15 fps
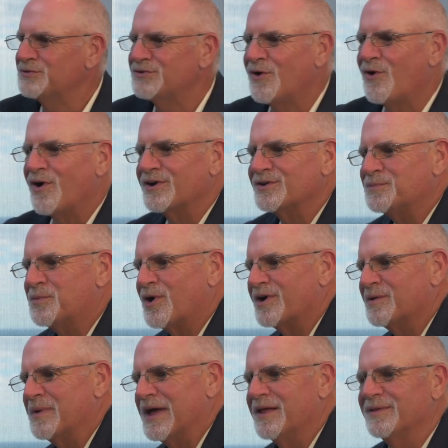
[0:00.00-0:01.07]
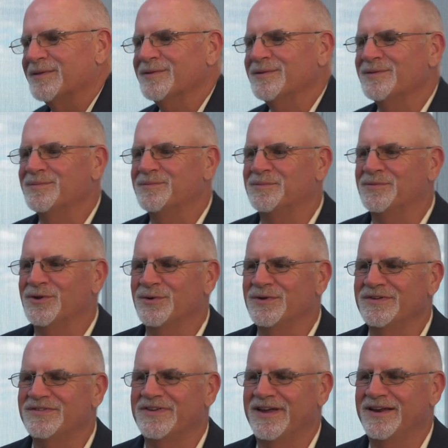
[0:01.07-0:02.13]
was the hardest part about doing
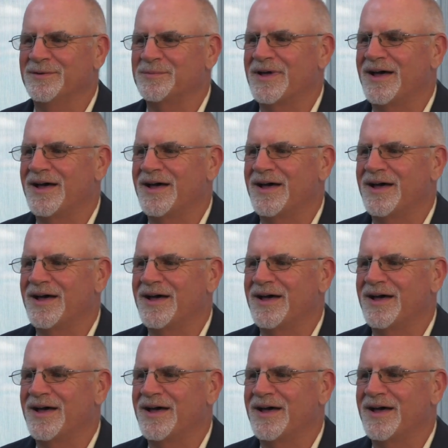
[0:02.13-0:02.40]
stand-up